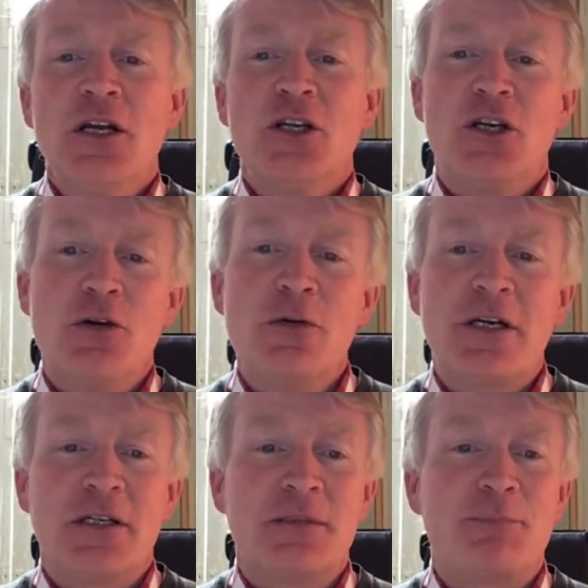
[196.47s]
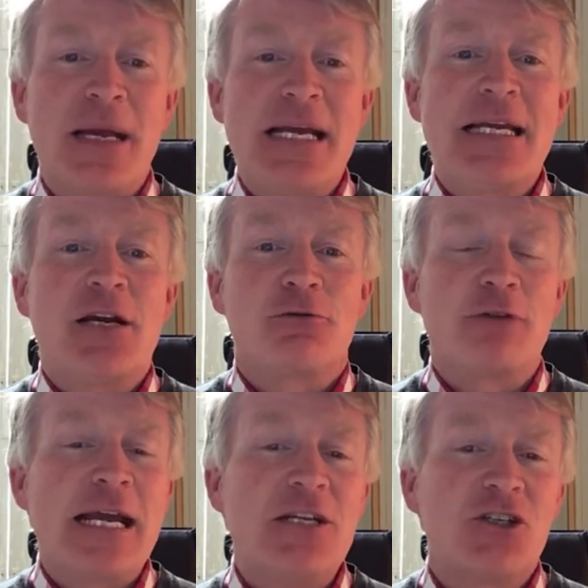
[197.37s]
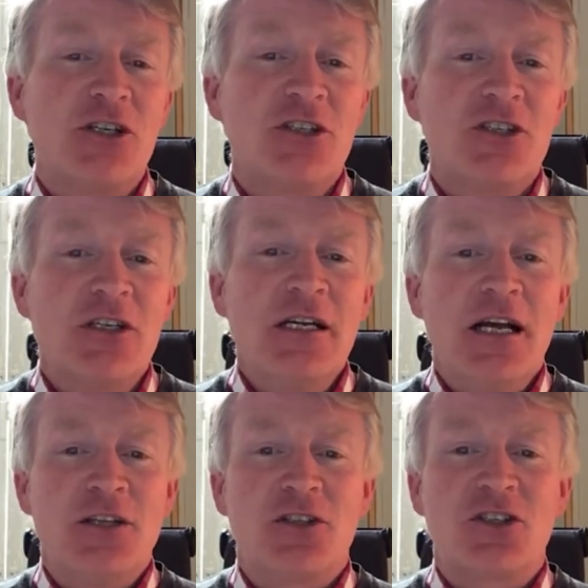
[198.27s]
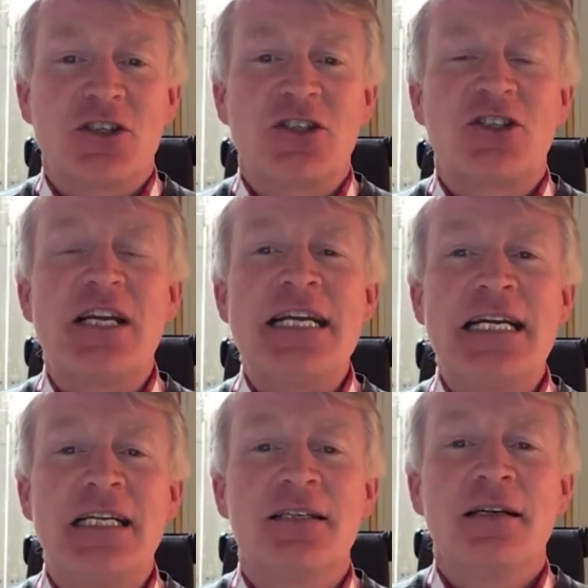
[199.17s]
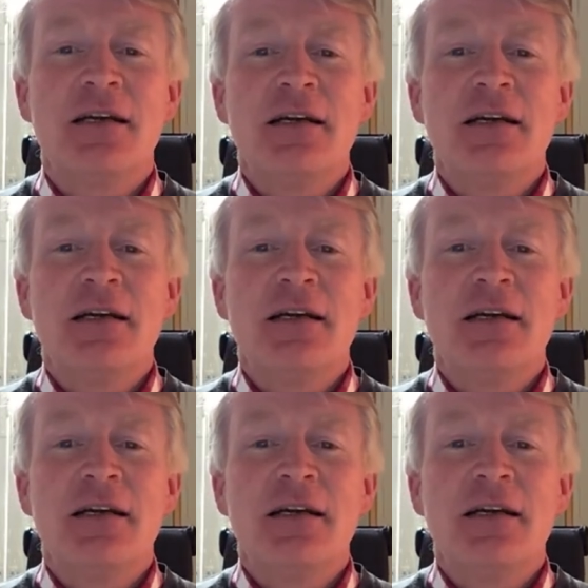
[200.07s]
you can be courageous and succeed,